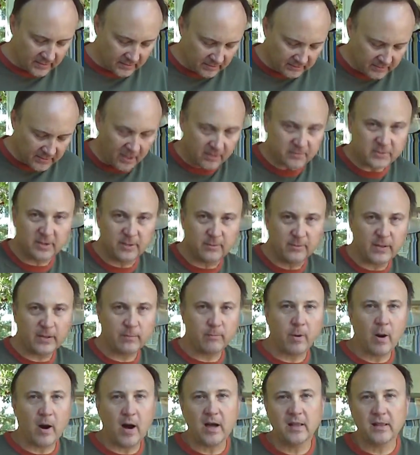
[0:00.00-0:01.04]
Sometimes in a
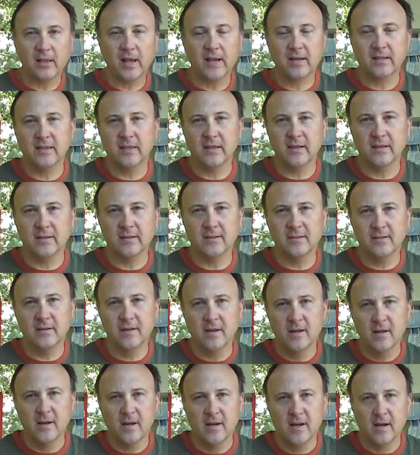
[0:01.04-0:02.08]
big pot like this,
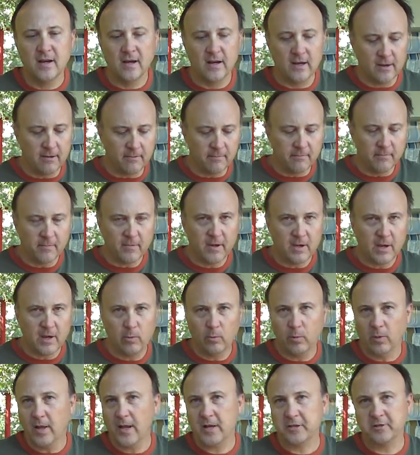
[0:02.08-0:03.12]
it
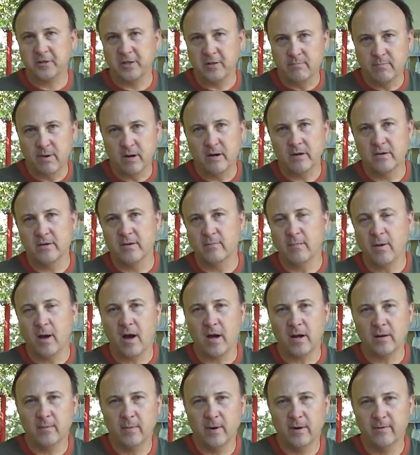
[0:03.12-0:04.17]
will actually burn the
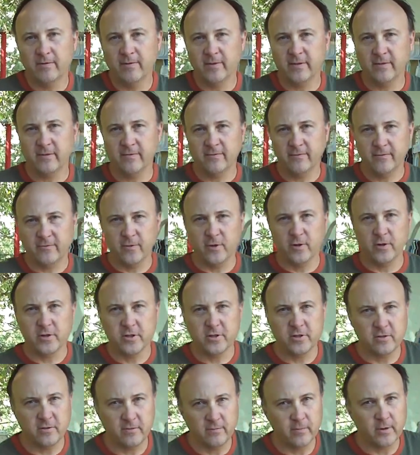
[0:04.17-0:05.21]
bottom of it
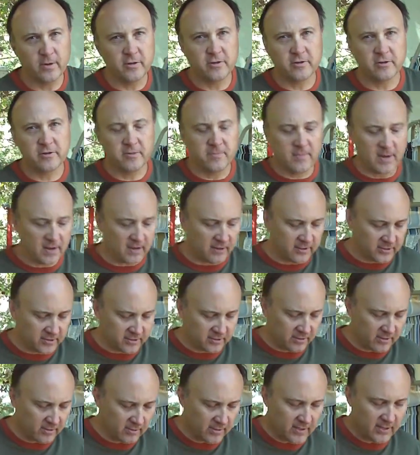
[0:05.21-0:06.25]
first and burn your tomatoes,
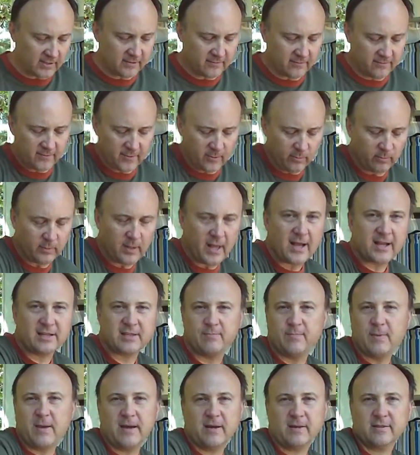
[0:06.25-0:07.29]
so you'll get a few black
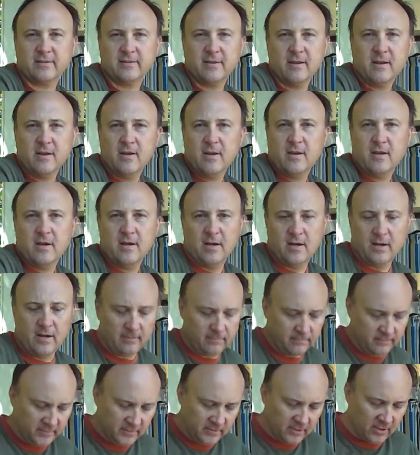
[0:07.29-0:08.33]
specks.
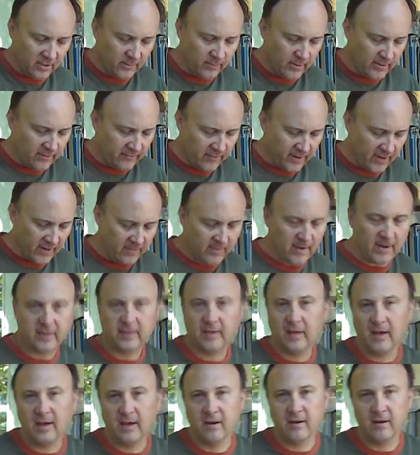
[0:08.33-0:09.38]
Don't be afraid
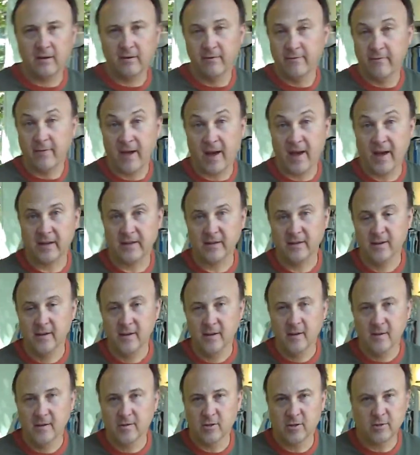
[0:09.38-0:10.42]
about that.
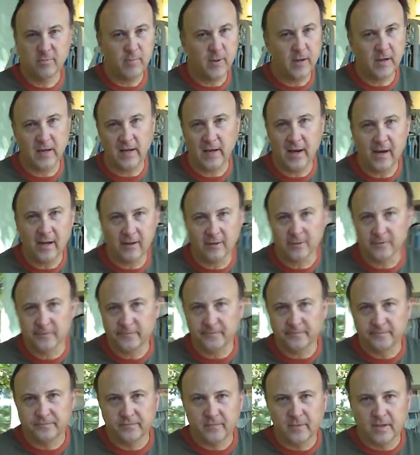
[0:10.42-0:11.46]
Just pick it out.
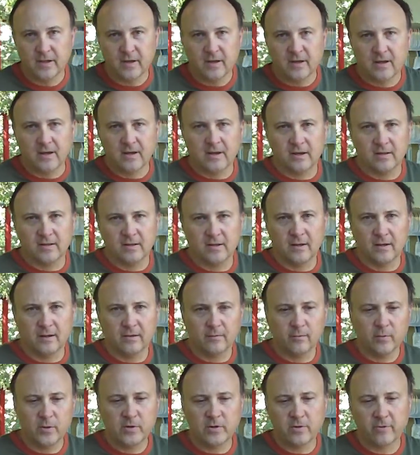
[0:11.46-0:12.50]

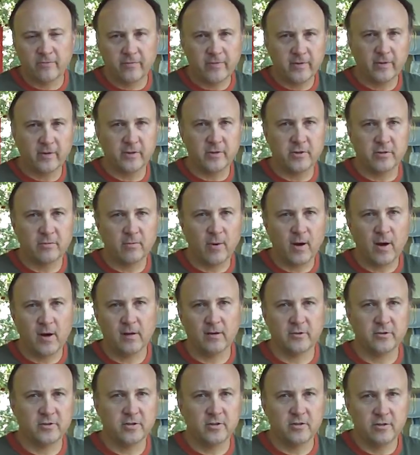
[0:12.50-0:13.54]
And when you're filling your
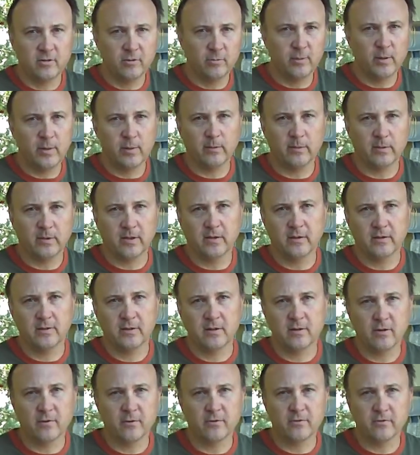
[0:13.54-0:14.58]
bottles, you'll be able
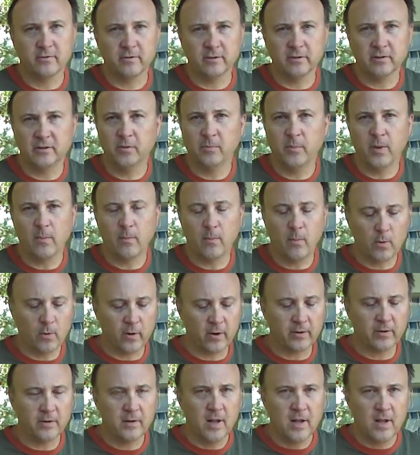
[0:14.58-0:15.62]
to go through it a little bit
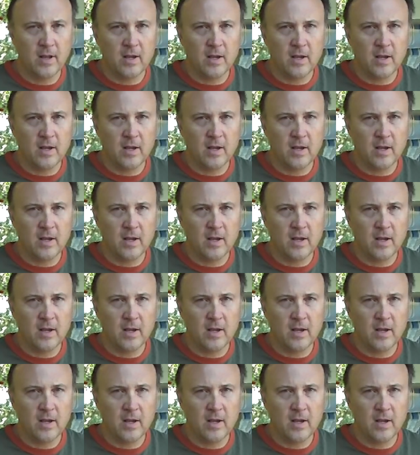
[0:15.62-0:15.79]
more.